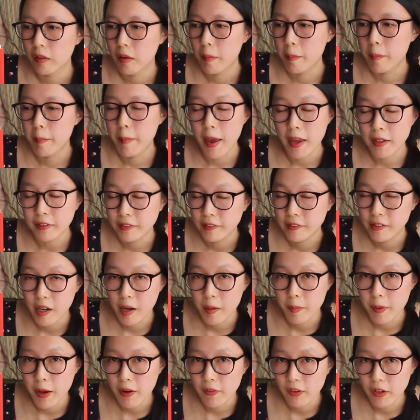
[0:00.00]
messed
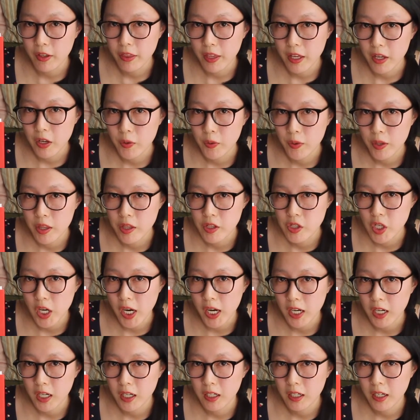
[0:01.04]
up everything with
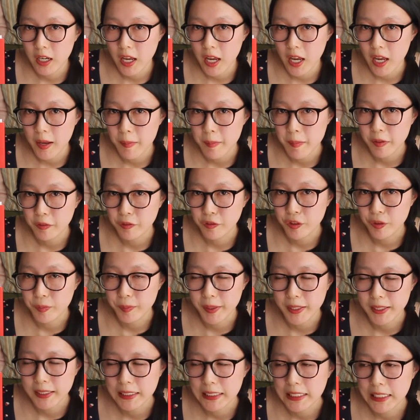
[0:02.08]
Jane and Mr.
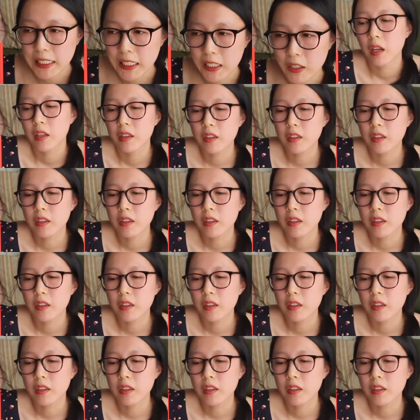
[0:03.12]
Bingley.